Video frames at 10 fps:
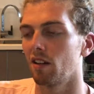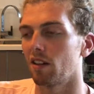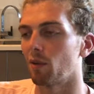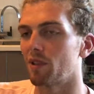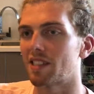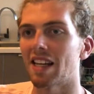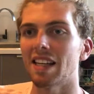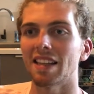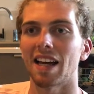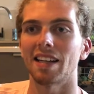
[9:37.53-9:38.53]
Then we're
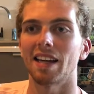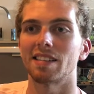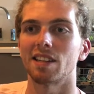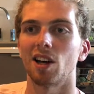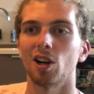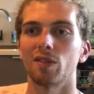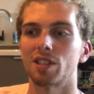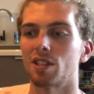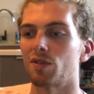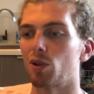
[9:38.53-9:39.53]
sending that data over
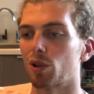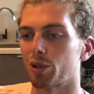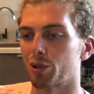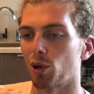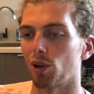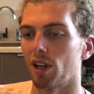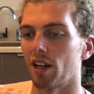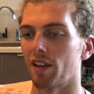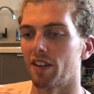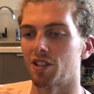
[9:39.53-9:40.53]
to the view
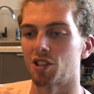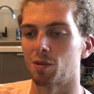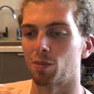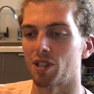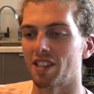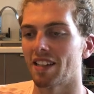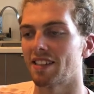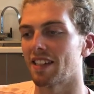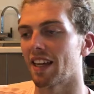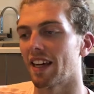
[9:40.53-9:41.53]
controller that's just
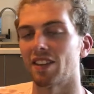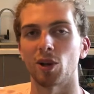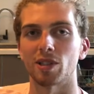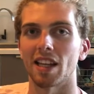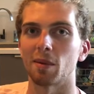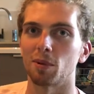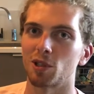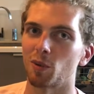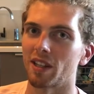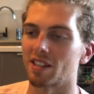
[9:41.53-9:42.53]
presenting it in those labels
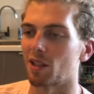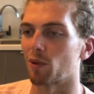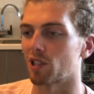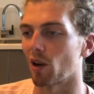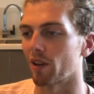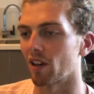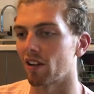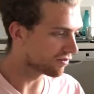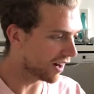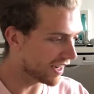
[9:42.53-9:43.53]
so we can see what's going on.
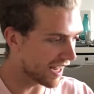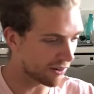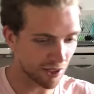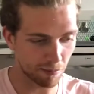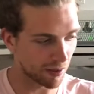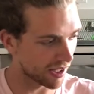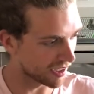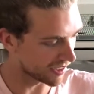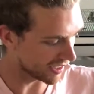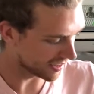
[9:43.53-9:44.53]
Right now it's
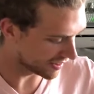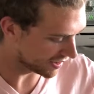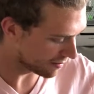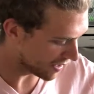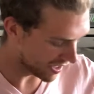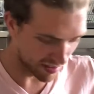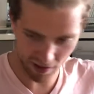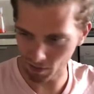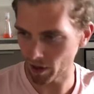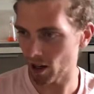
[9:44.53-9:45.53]
plugged into the mains,
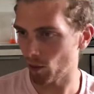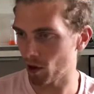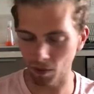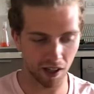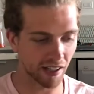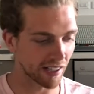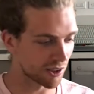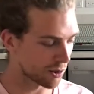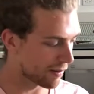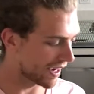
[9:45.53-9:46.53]
but I want to plug it
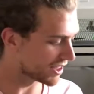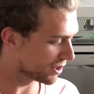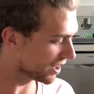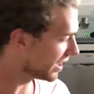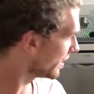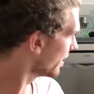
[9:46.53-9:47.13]
into a battery.